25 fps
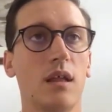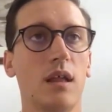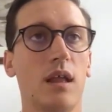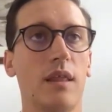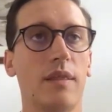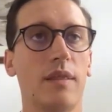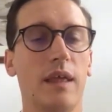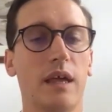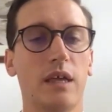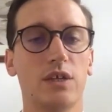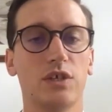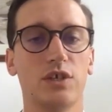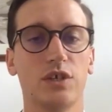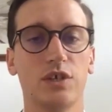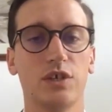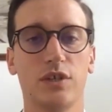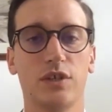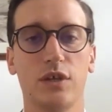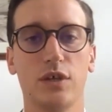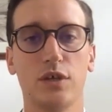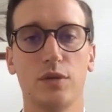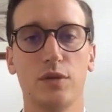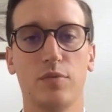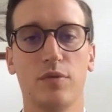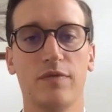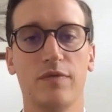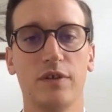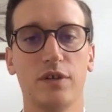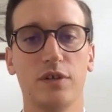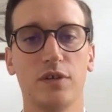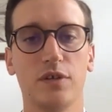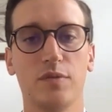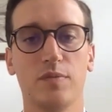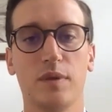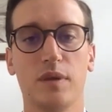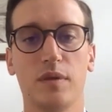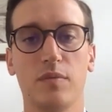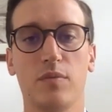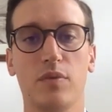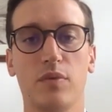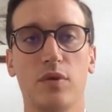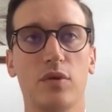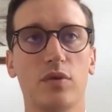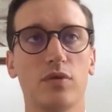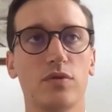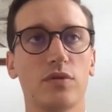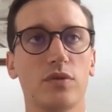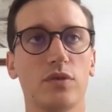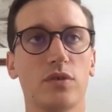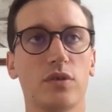And that's just those provisions being put
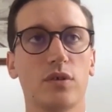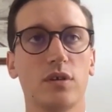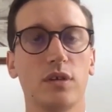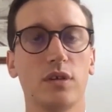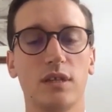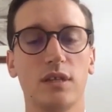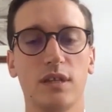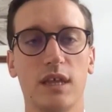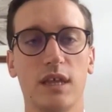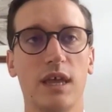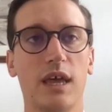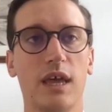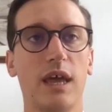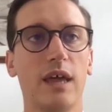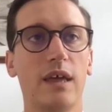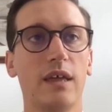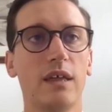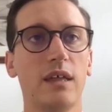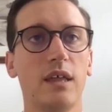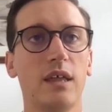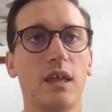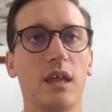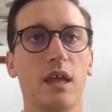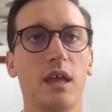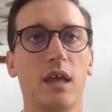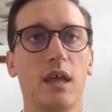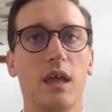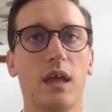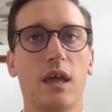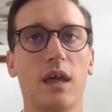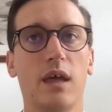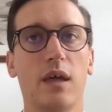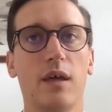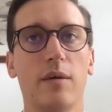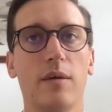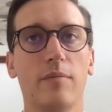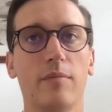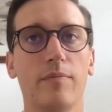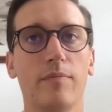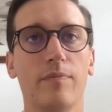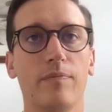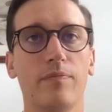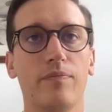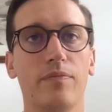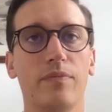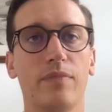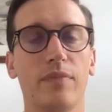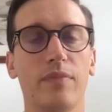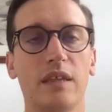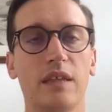on the screen there.
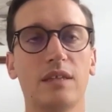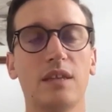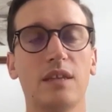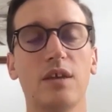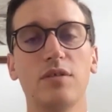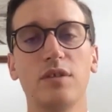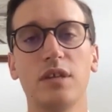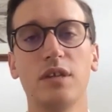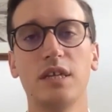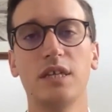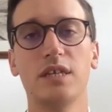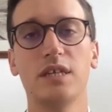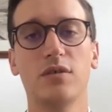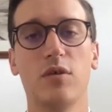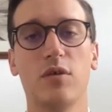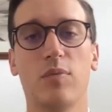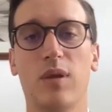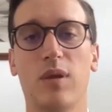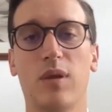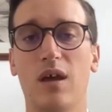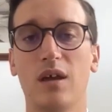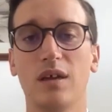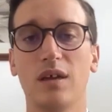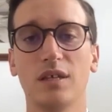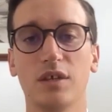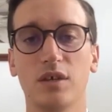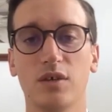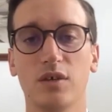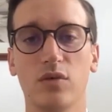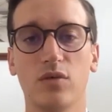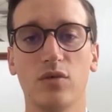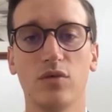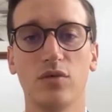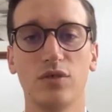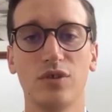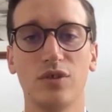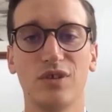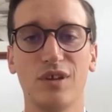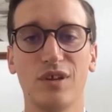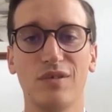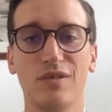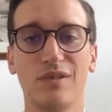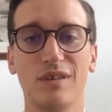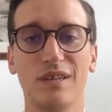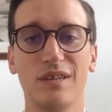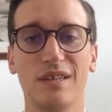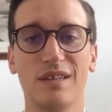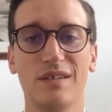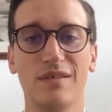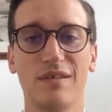There's no need to apply to court. You don't
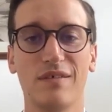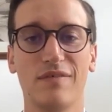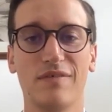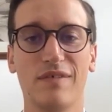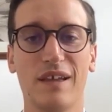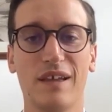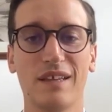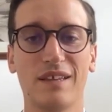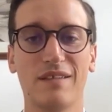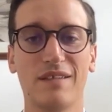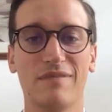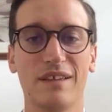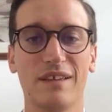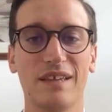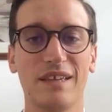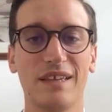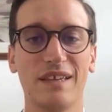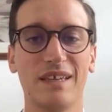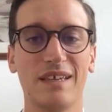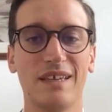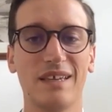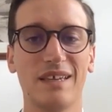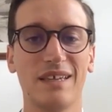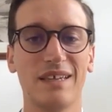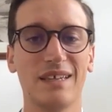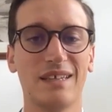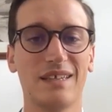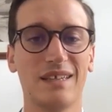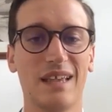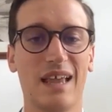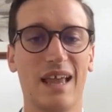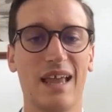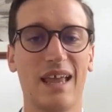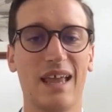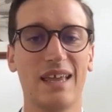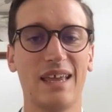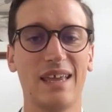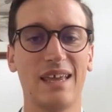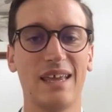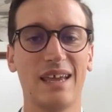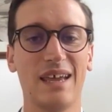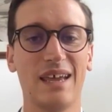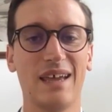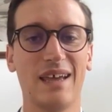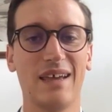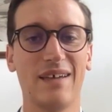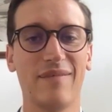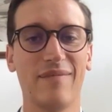need to effectively say,